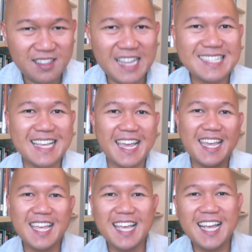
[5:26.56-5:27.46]
They
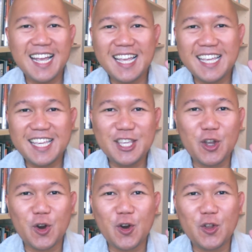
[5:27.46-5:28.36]
say
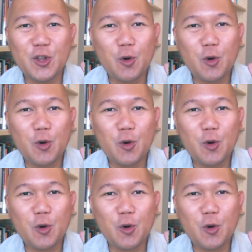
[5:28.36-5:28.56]
your